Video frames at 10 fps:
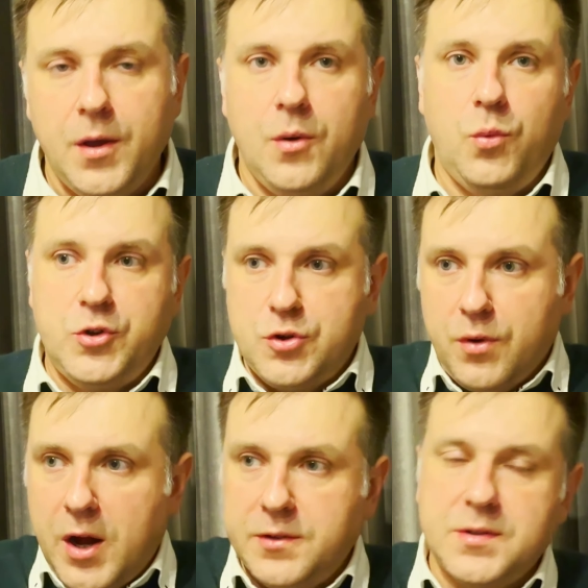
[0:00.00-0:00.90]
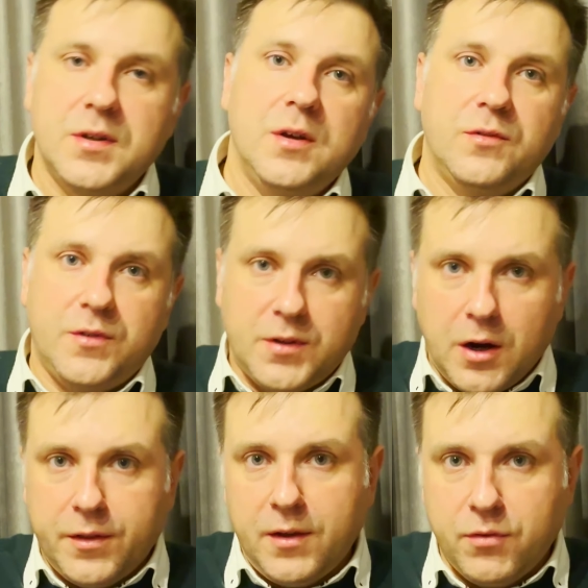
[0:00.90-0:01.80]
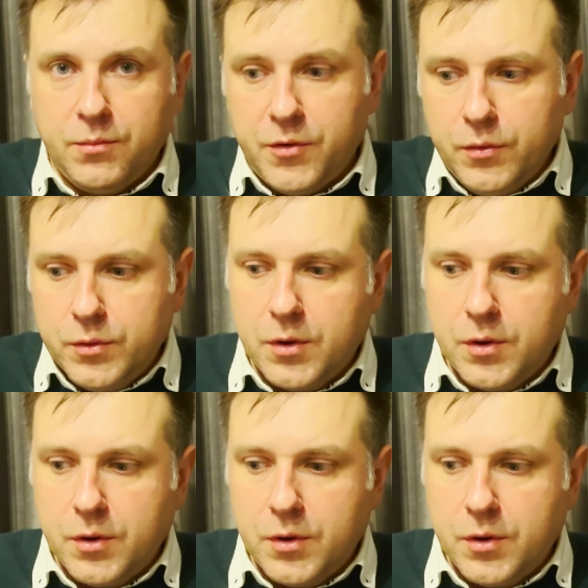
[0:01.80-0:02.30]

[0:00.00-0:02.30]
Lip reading: which runs starting from the root